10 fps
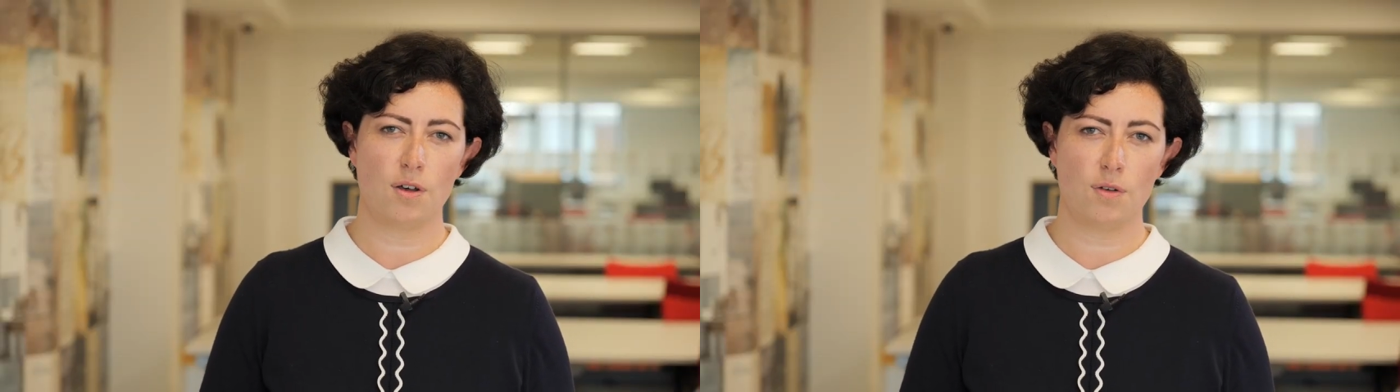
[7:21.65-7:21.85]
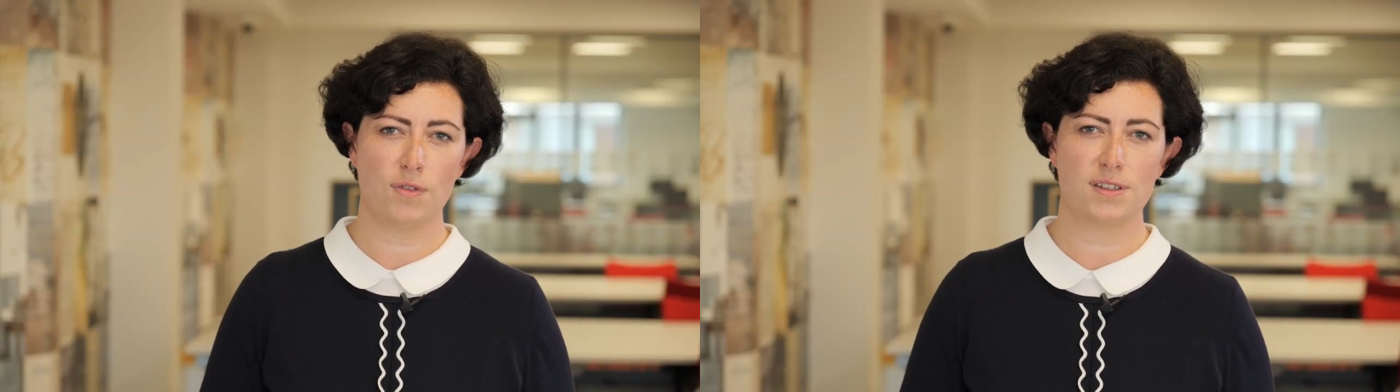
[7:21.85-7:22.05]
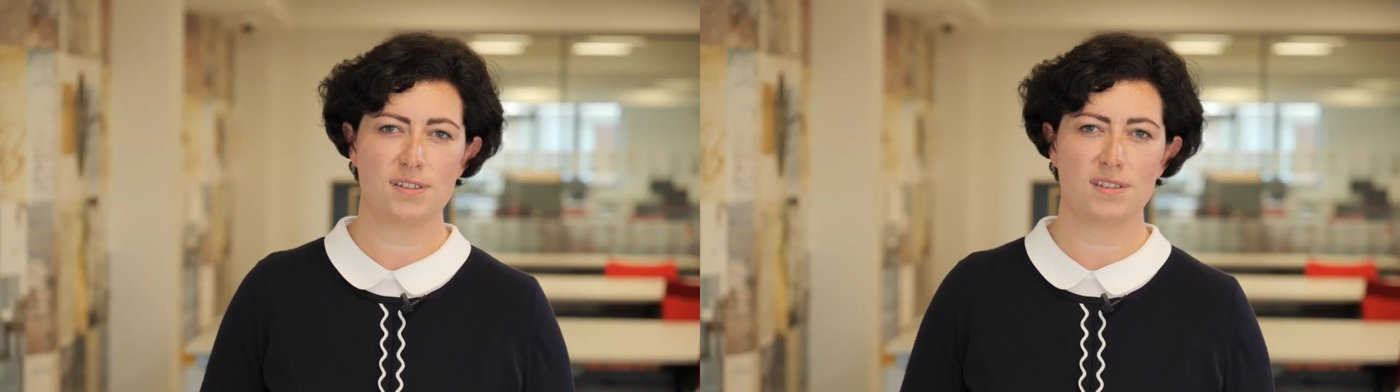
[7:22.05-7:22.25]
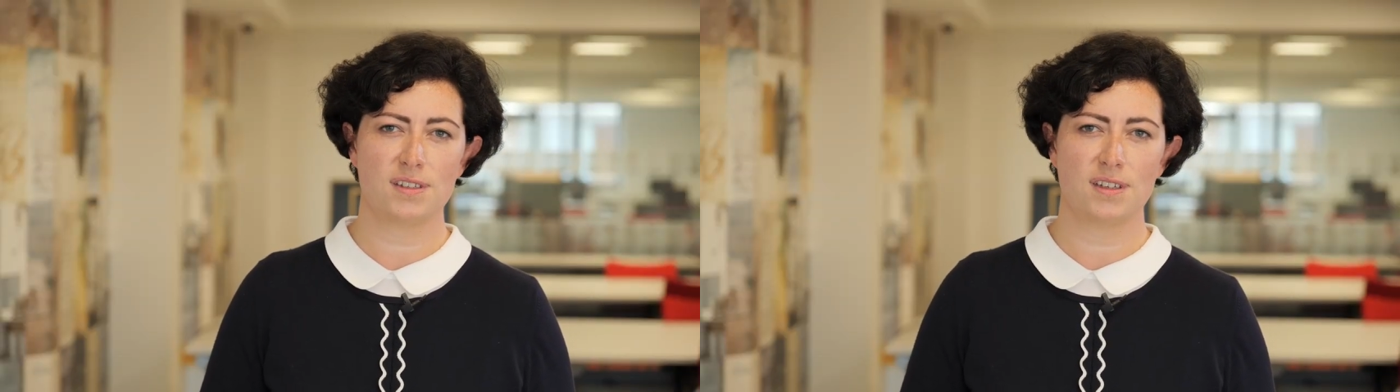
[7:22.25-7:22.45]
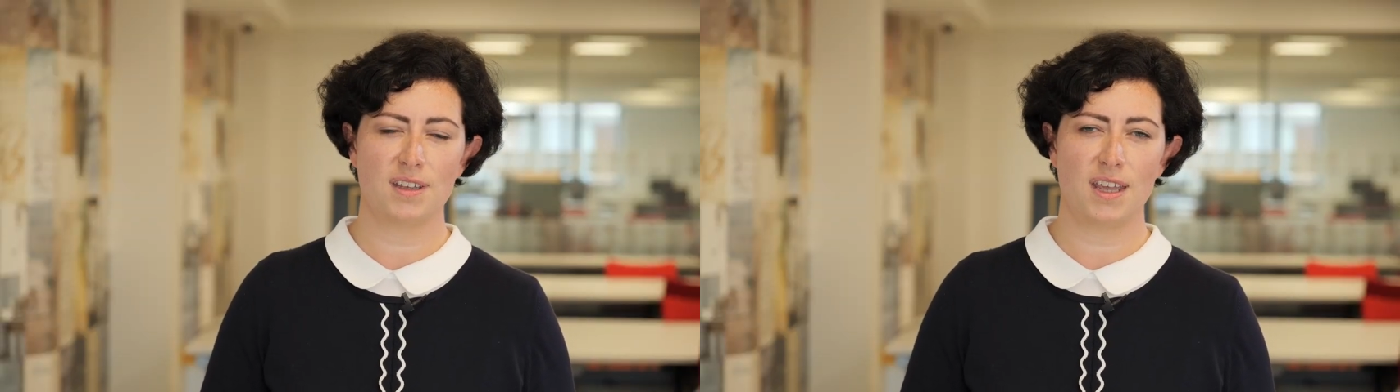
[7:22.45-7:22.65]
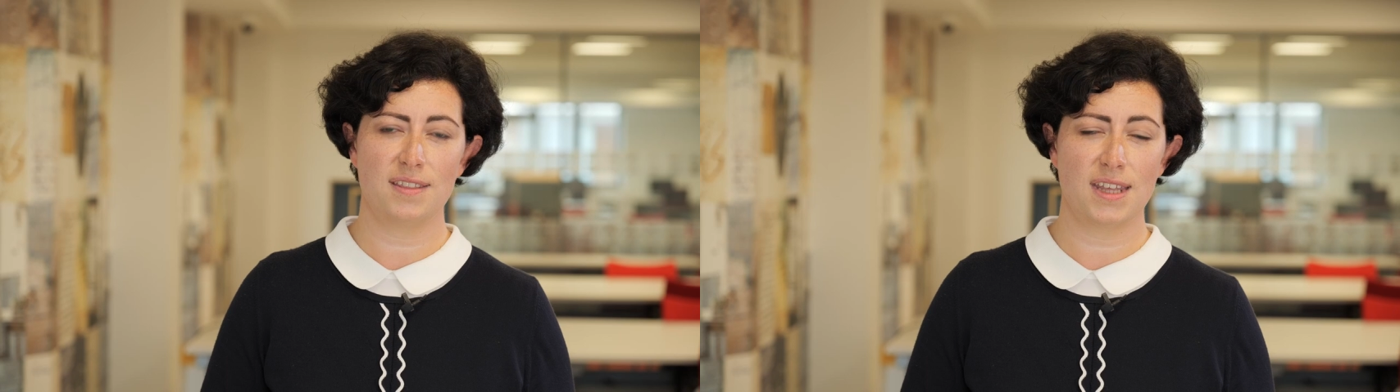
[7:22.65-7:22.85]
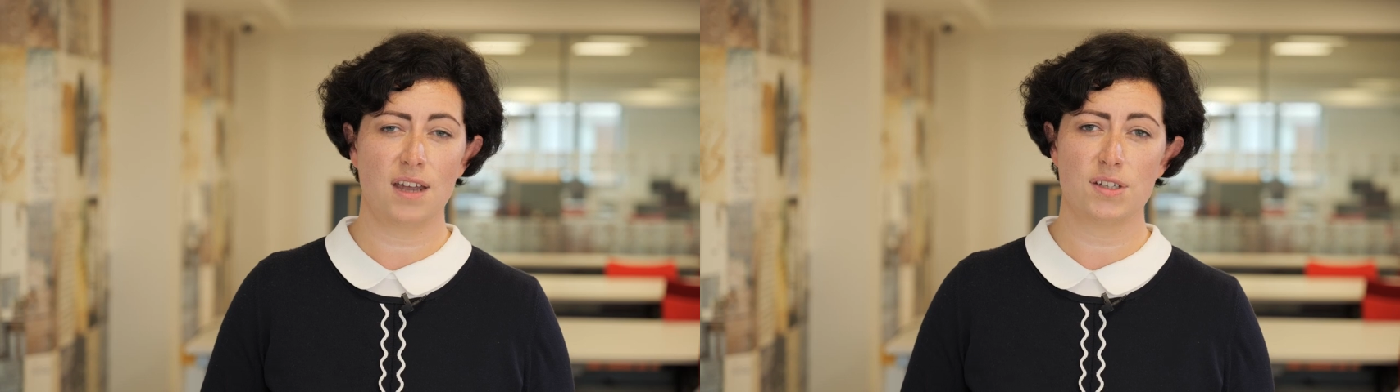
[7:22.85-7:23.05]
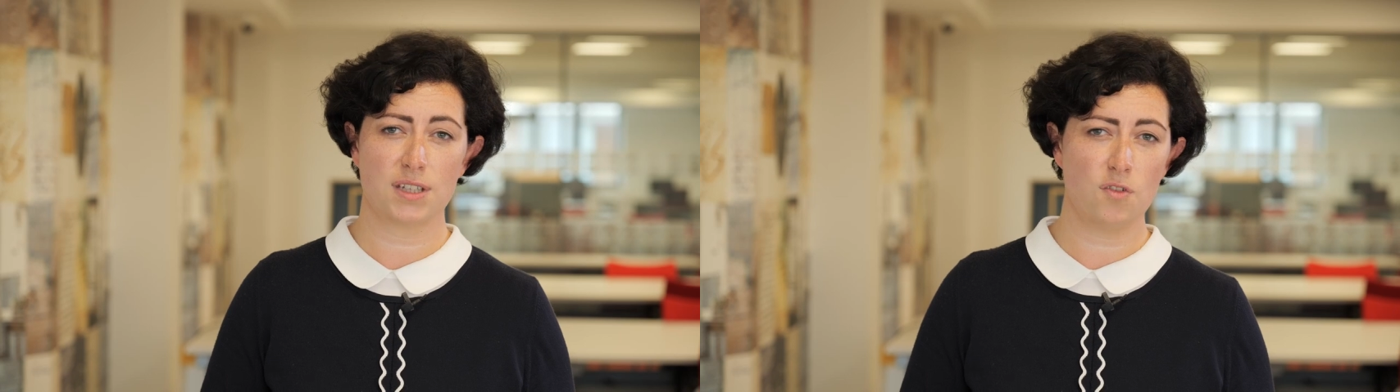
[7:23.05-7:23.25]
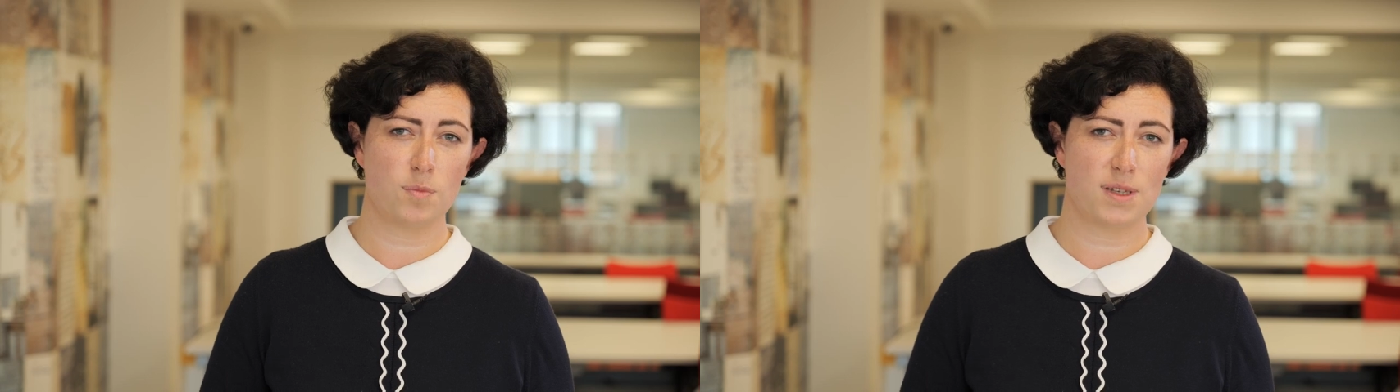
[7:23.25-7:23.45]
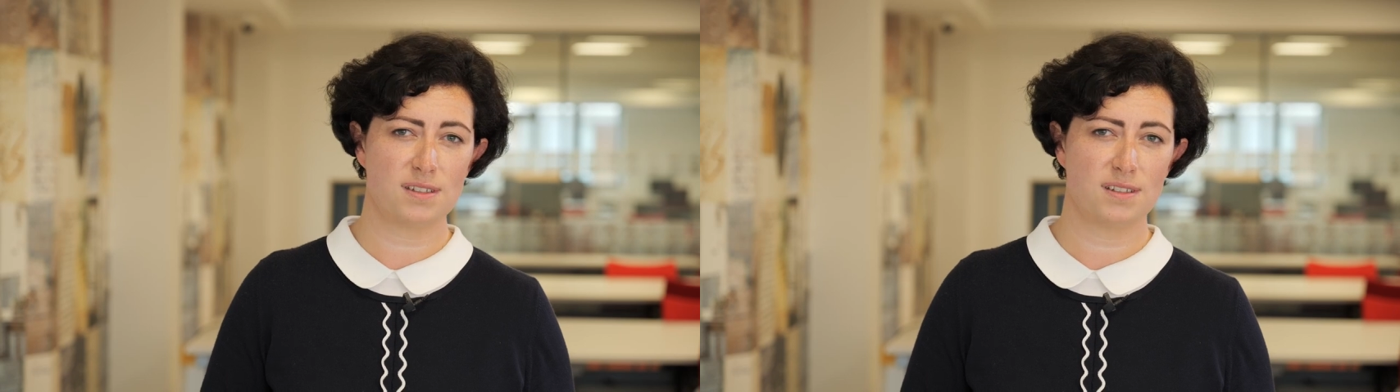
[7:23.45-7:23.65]
office in the Irish
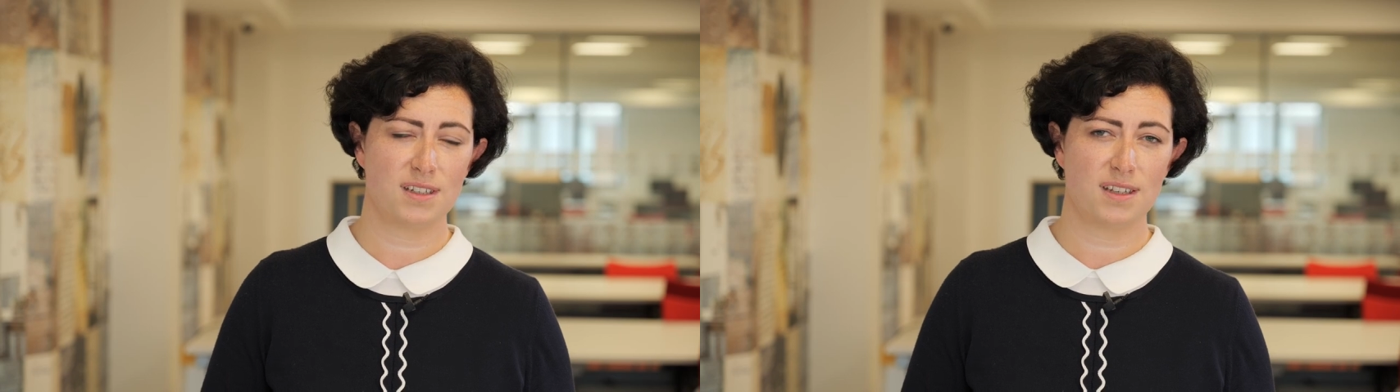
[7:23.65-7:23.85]
government.